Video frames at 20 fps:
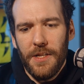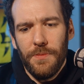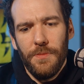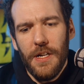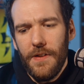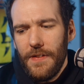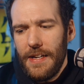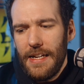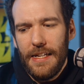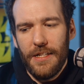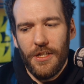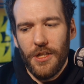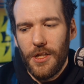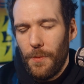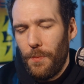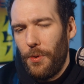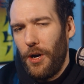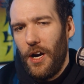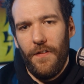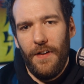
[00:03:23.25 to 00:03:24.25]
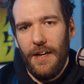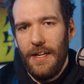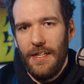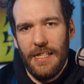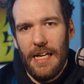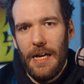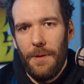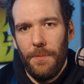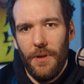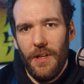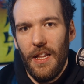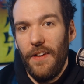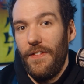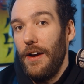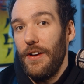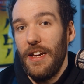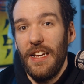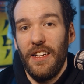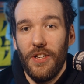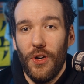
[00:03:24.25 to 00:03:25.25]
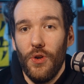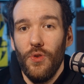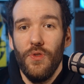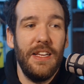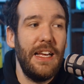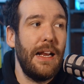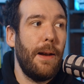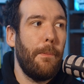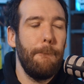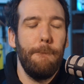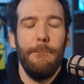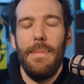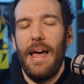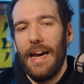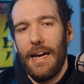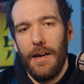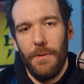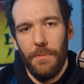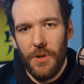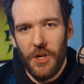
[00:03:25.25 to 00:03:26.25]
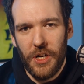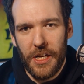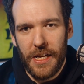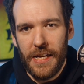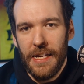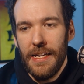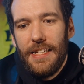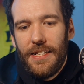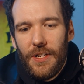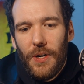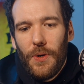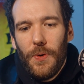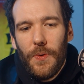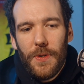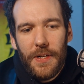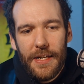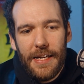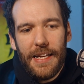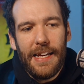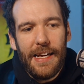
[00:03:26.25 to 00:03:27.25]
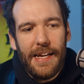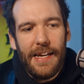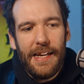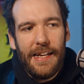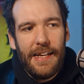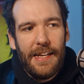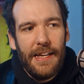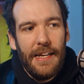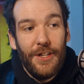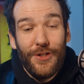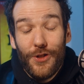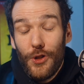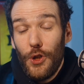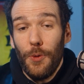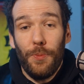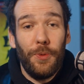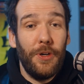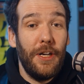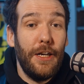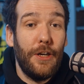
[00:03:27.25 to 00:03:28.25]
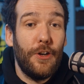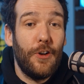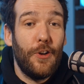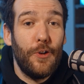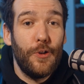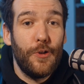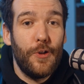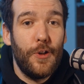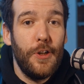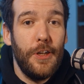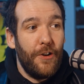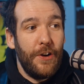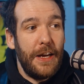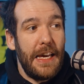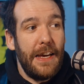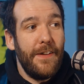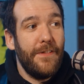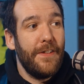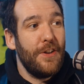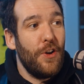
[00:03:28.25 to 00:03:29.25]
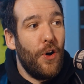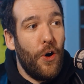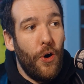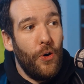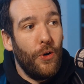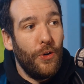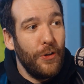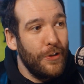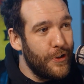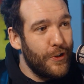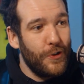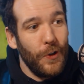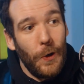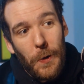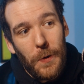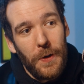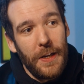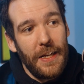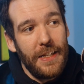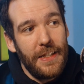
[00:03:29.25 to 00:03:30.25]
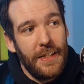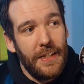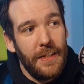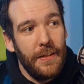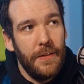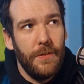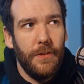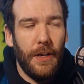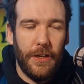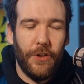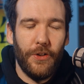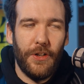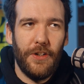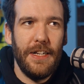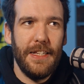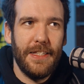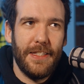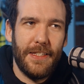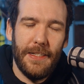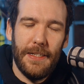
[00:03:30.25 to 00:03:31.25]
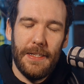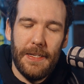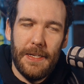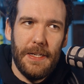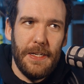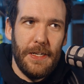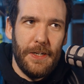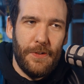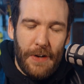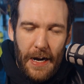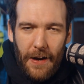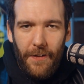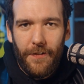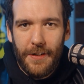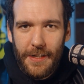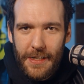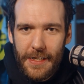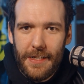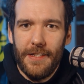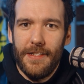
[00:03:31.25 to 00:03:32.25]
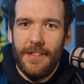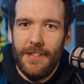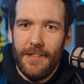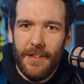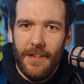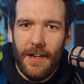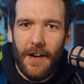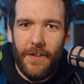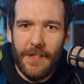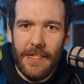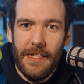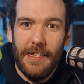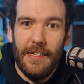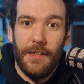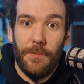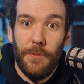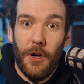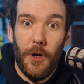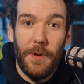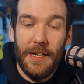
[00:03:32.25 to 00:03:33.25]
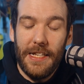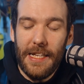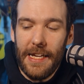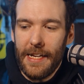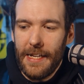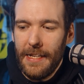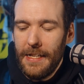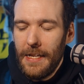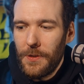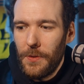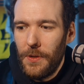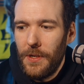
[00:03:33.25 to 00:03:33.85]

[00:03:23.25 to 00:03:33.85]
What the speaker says: this movie is just a perfect example of how you don't need mega money, you don't need superheroes or even old stories, although there is references obviously to Moby Dick in this